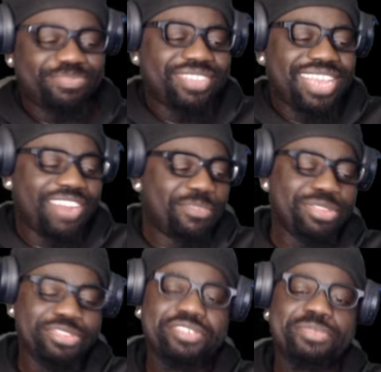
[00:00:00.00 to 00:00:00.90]
I've never been
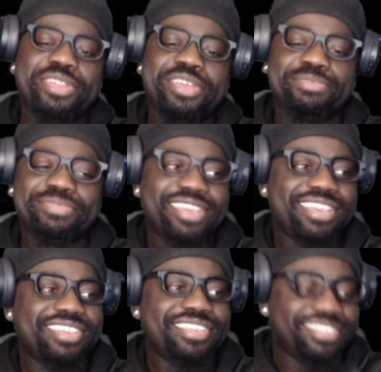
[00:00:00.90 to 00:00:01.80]
to a strip club, so I
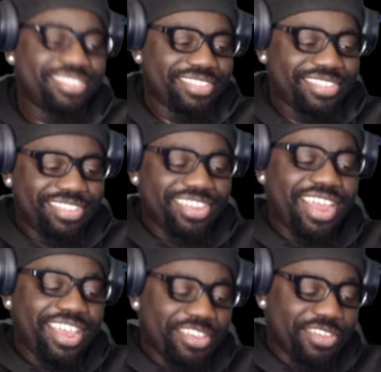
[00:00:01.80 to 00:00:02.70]
can't
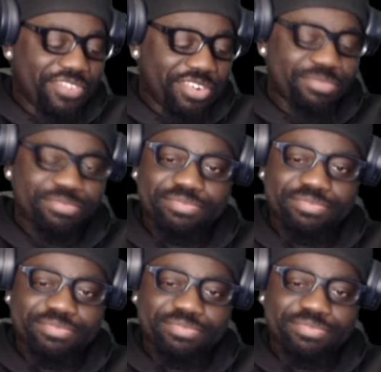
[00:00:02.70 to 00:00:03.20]
deny or confirm.